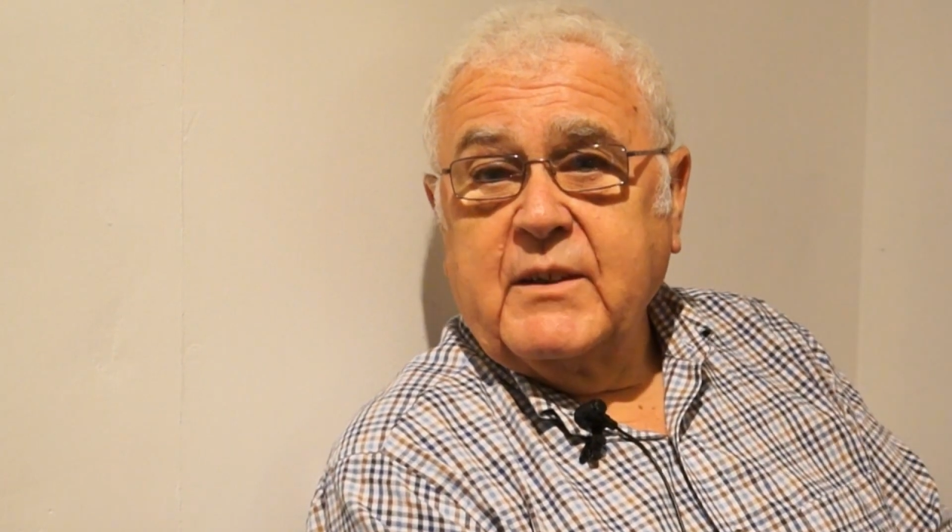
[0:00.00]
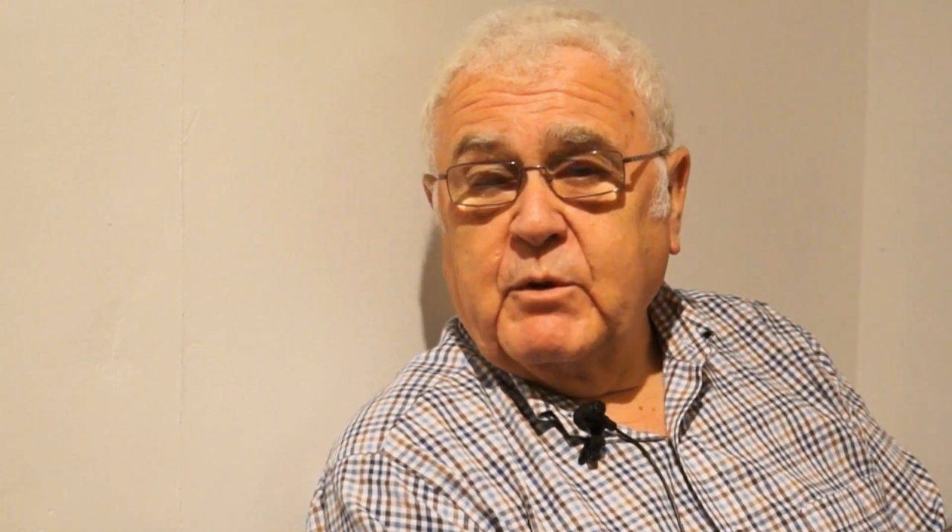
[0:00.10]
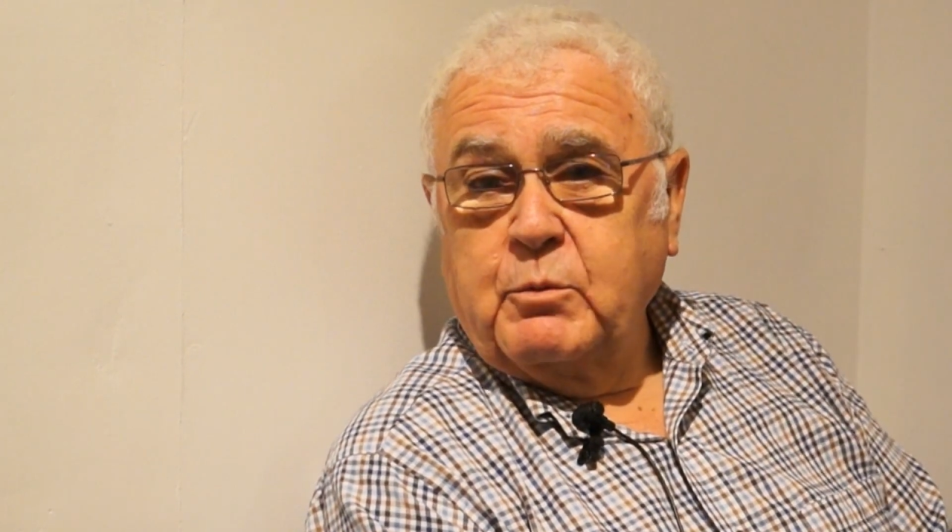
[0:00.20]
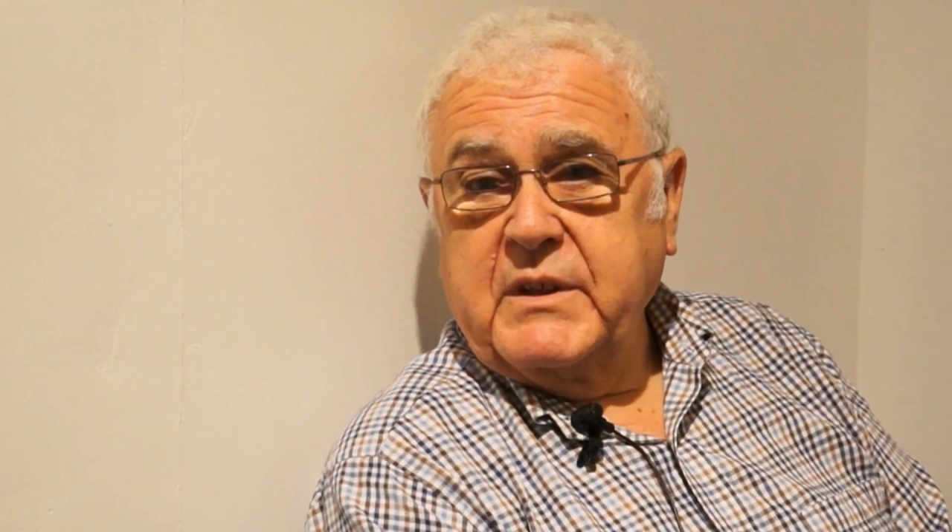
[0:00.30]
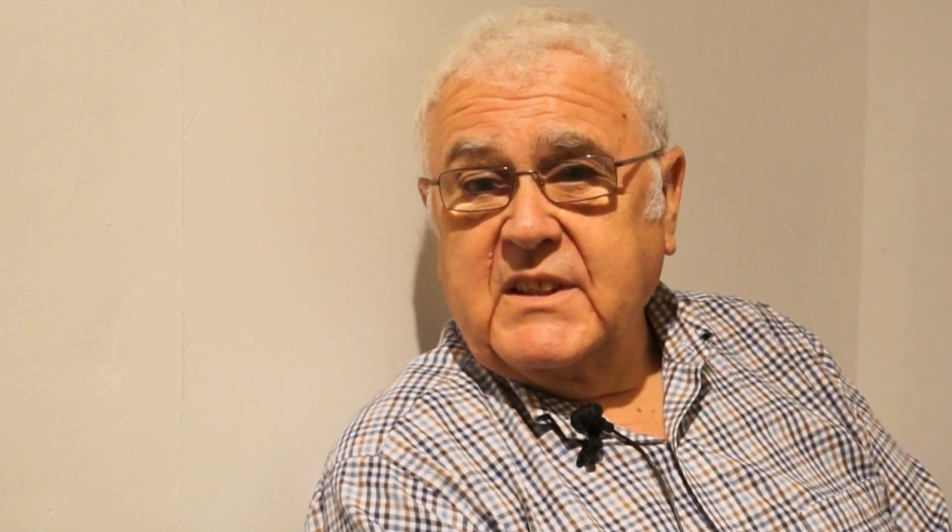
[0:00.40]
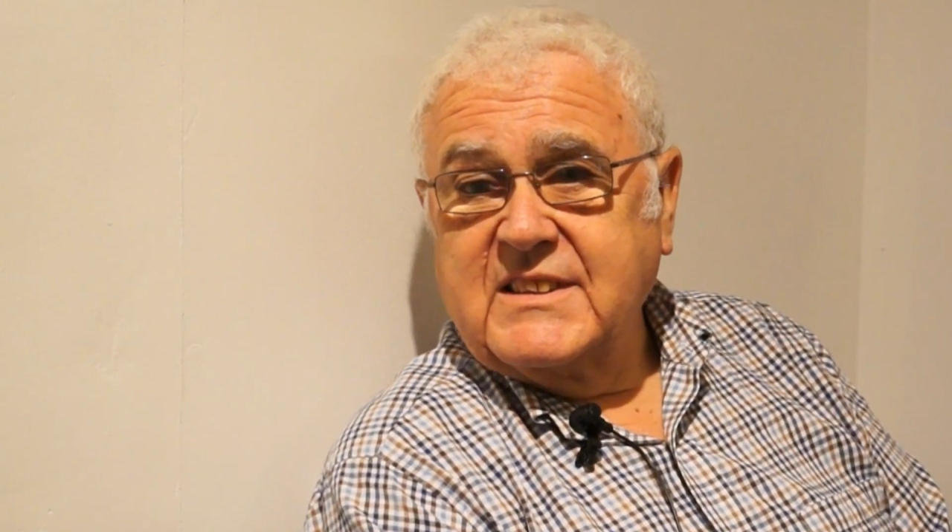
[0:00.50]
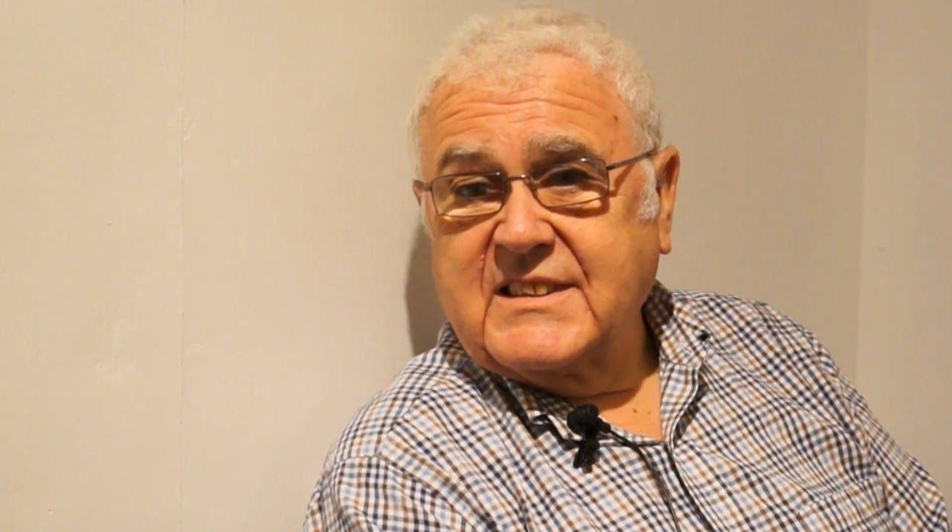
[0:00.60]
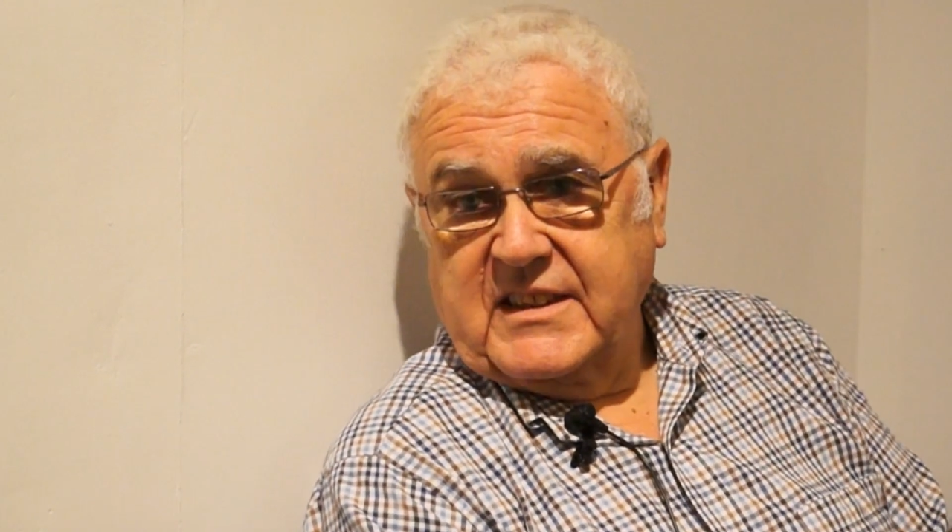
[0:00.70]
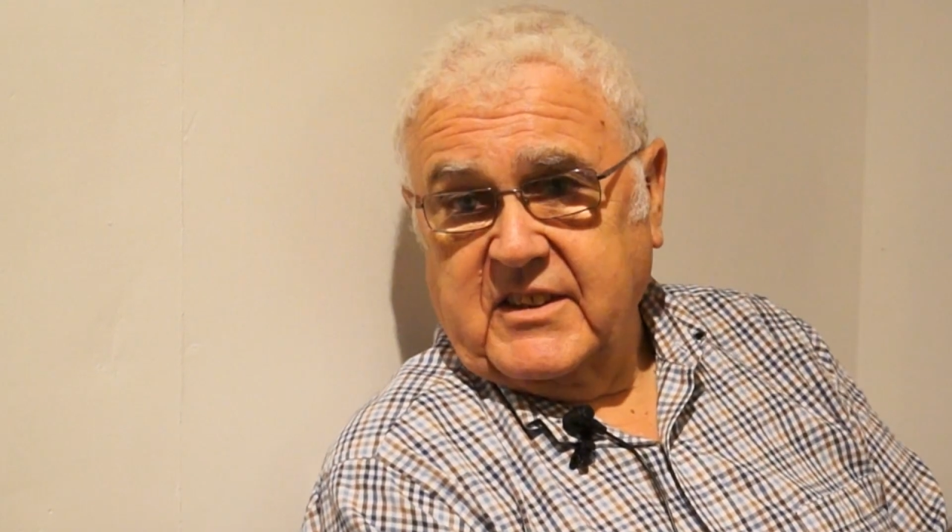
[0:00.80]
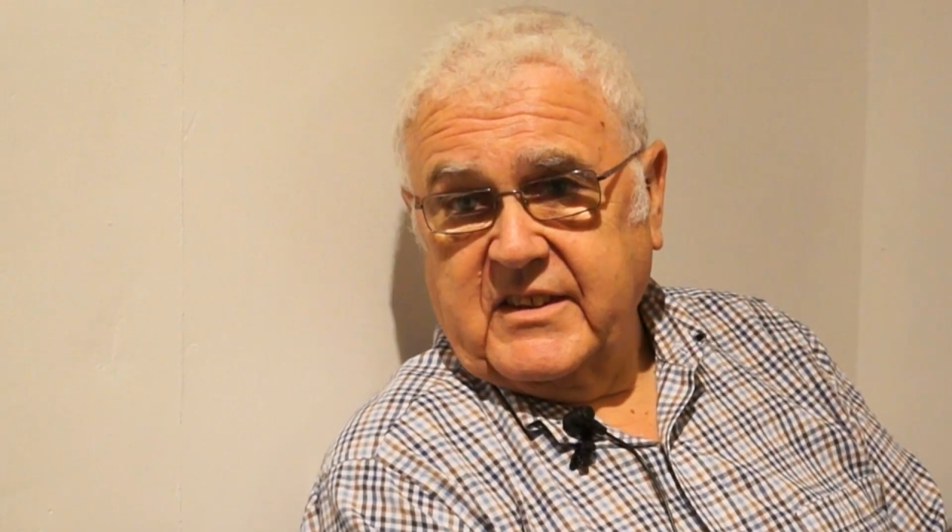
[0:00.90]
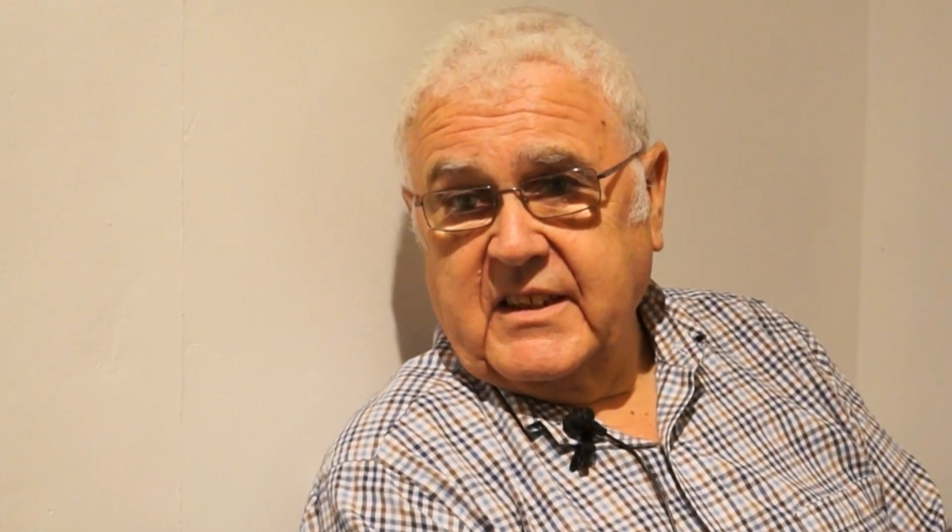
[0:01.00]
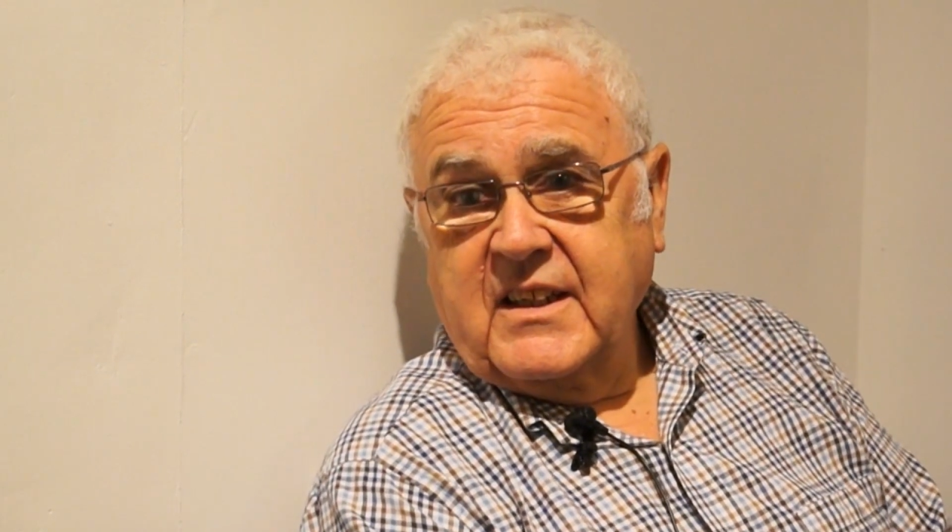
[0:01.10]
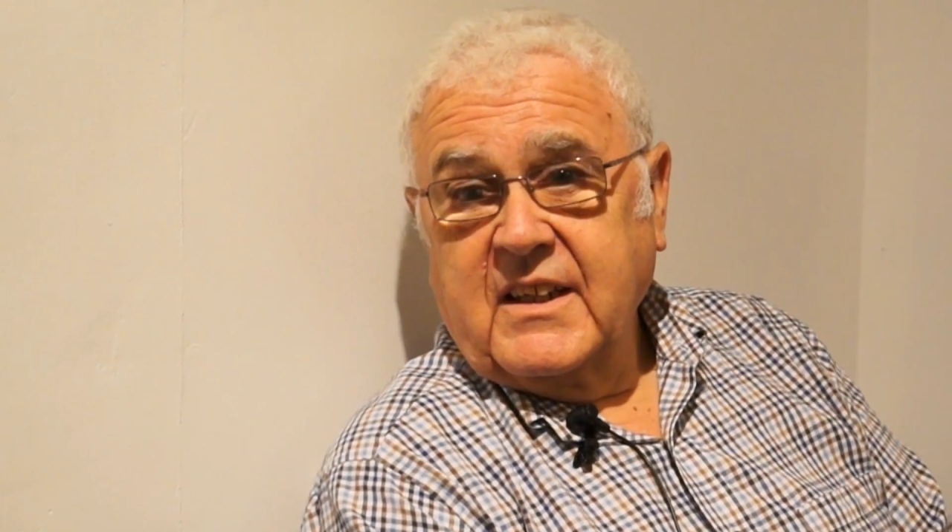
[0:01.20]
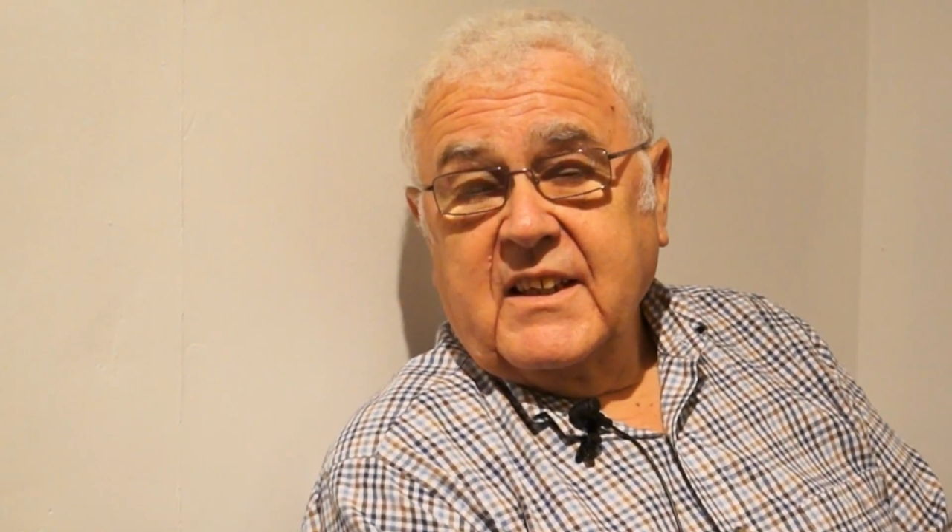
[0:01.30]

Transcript: it will be considered.